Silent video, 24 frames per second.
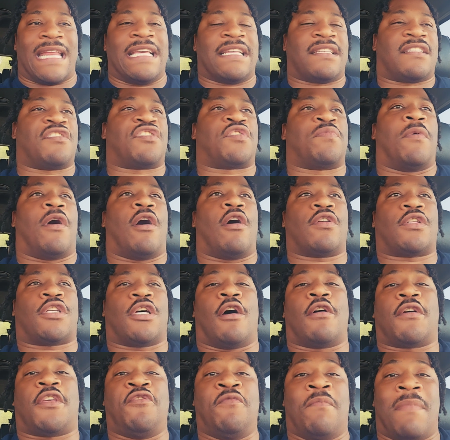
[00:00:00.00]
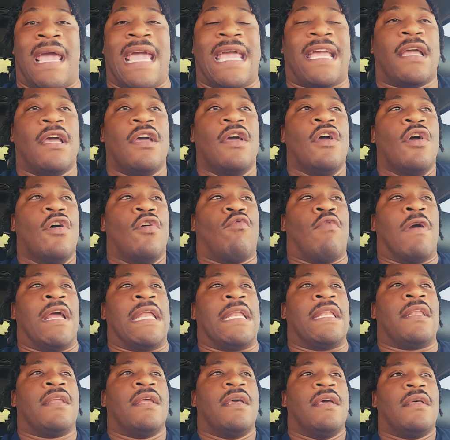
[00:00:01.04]
It's the small talk you make
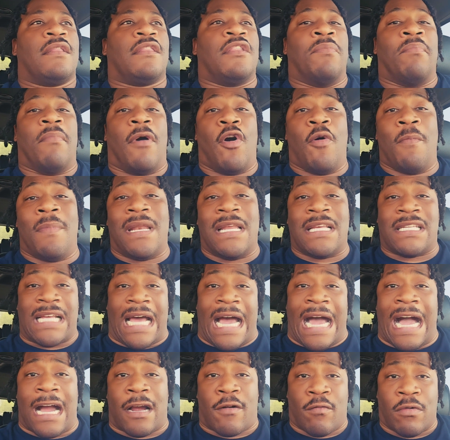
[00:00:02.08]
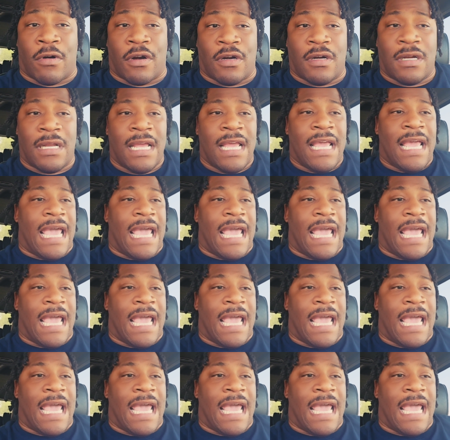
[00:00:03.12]
when the moment is awkward